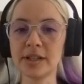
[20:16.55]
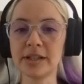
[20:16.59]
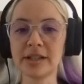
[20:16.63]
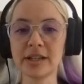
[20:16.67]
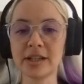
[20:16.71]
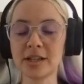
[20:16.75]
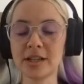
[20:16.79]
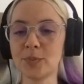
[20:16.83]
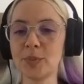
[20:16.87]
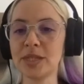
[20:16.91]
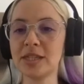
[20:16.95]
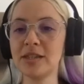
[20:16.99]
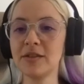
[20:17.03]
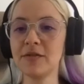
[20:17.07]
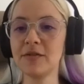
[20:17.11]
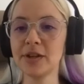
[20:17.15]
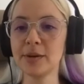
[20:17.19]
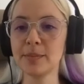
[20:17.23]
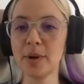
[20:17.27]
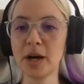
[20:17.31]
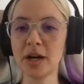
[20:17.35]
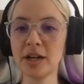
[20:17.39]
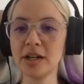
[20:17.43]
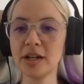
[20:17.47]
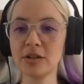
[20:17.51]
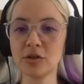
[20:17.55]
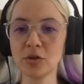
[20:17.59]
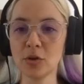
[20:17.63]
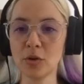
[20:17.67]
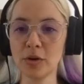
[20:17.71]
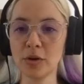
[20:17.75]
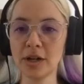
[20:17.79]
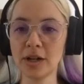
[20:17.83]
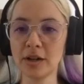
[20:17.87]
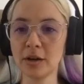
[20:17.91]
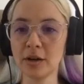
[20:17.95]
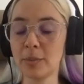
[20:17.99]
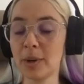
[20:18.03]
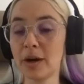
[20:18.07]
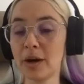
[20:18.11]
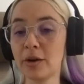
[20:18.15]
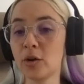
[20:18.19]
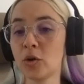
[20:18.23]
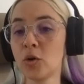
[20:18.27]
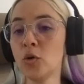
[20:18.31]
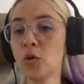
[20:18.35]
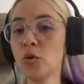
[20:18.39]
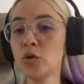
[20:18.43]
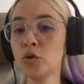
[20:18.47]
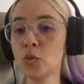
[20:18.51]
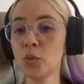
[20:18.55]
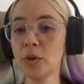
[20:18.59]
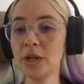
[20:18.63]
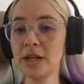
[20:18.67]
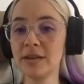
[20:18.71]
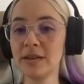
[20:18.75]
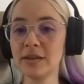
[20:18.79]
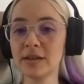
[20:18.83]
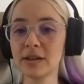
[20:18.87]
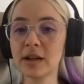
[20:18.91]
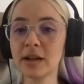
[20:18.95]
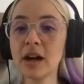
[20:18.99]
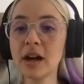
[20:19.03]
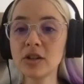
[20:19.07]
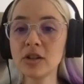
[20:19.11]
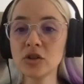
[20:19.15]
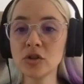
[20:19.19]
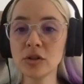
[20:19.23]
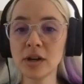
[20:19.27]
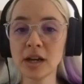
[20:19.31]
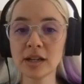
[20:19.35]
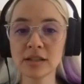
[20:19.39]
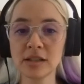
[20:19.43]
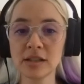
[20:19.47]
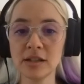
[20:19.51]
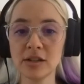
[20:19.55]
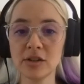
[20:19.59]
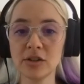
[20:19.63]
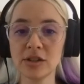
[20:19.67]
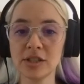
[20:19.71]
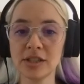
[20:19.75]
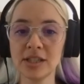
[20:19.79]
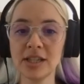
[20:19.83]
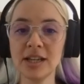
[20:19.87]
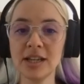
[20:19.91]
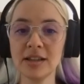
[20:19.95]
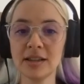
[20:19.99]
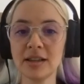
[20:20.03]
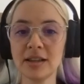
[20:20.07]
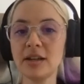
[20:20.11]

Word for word: like specific monitoring about who's winning the contracts in your city,